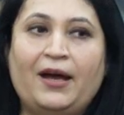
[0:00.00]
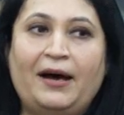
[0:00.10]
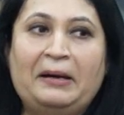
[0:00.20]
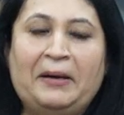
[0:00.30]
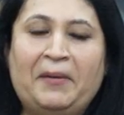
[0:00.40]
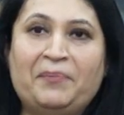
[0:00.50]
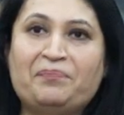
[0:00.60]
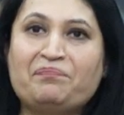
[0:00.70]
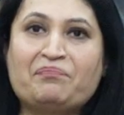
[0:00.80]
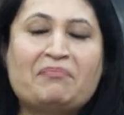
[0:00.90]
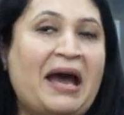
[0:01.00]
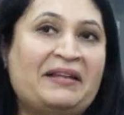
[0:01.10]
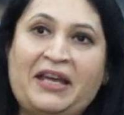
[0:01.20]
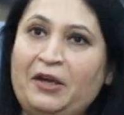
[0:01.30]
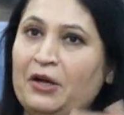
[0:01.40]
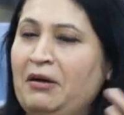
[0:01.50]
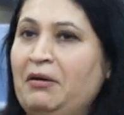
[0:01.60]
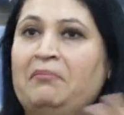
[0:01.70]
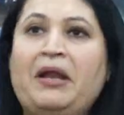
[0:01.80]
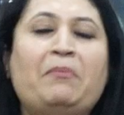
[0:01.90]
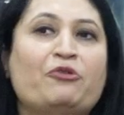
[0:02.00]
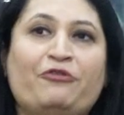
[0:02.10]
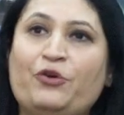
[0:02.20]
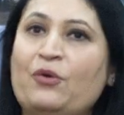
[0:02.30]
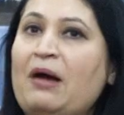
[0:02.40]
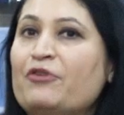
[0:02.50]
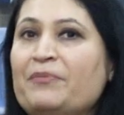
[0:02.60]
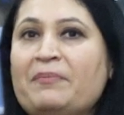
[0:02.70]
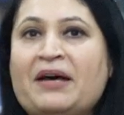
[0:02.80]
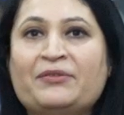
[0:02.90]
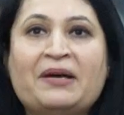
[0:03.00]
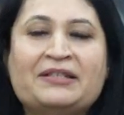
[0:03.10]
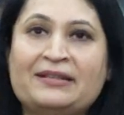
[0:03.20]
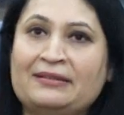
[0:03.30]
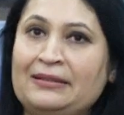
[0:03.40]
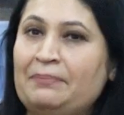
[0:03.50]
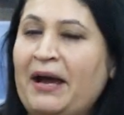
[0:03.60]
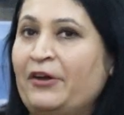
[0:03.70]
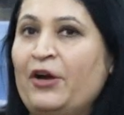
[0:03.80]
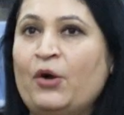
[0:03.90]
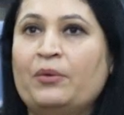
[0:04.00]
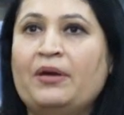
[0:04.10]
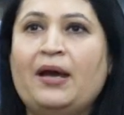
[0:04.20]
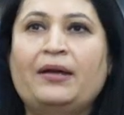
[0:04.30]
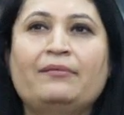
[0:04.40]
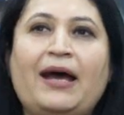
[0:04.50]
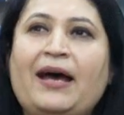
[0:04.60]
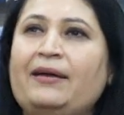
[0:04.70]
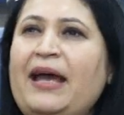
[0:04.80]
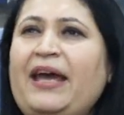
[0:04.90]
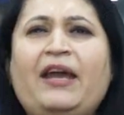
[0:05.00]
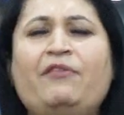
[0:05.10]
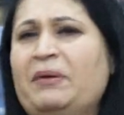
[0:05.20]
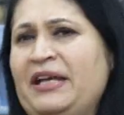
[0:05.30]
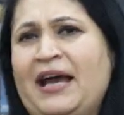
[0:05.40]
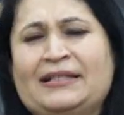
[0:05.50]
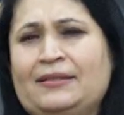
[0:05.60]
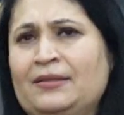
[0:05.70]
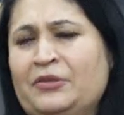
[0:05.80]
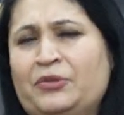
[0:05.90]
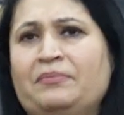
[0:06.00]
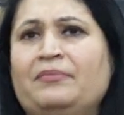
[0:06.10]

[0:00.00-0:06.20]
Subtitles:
I think a number of you come from the mathematical background, and everybody has learned